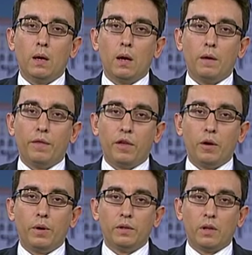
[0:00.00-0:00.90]

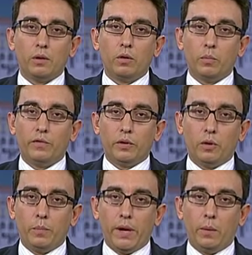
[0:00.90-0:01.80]
theories that look perfect
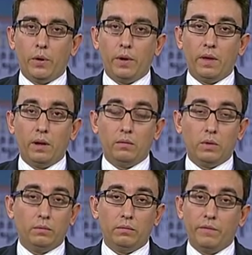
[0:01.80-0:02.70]
on paper, and then
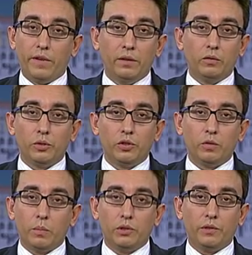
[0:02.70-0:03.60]
events were
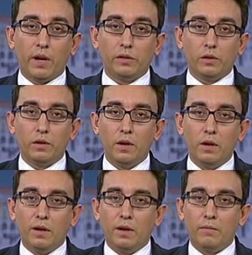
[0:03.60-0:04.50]
just much faster.
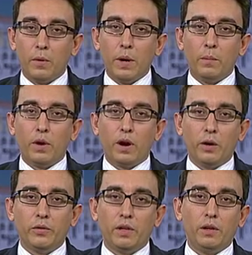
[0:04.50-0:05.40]
Remember
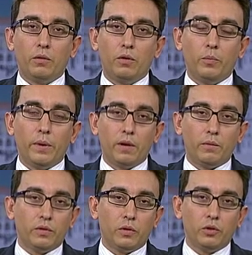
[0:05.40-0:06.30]
how Citigroup and their
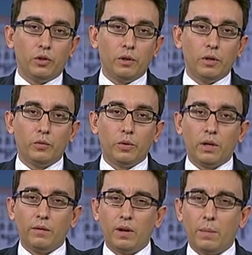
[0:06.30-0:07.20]
research unit were
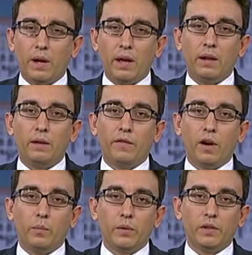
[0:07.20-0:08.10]
giving about
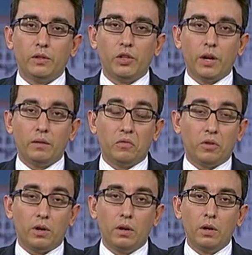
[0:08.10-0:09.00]
85% chance
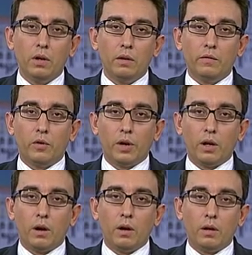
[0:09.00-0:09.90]
for
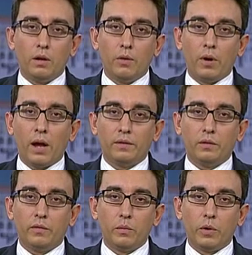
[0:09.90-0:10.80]
a euro
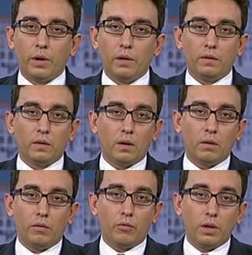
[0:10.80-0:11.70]
exit from Greece
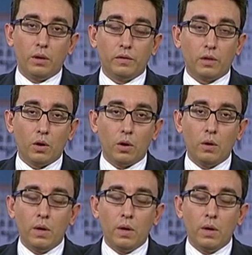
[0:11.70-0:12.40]
3 years ago.